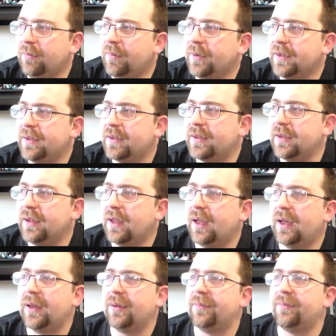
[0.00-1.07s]
but
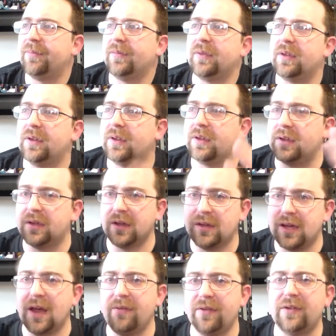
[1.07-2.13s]
um, the
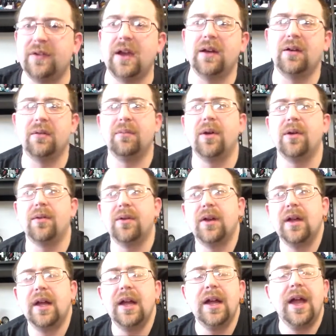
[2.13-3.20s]
Devastator mode,